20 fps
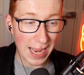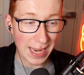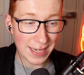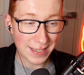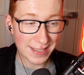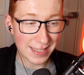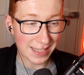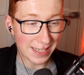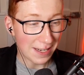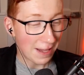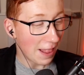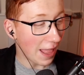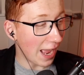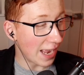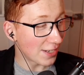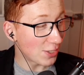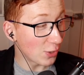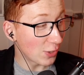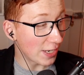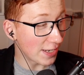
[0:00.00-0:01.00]
And
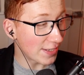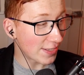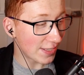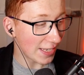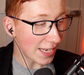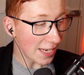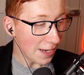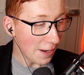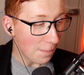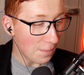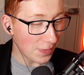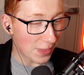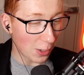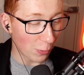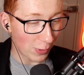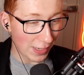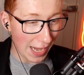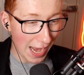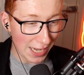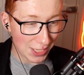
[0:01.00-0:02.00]
as you can see,
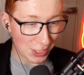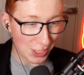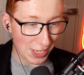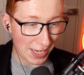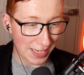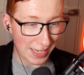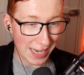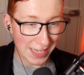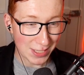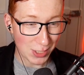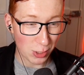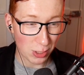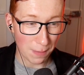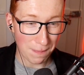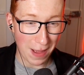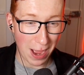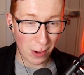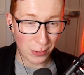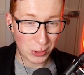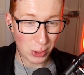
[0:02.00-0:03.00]
the reaction next to
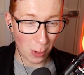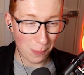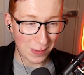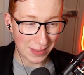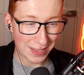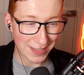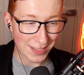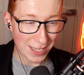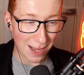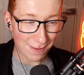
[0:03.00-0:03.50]
the pound chopping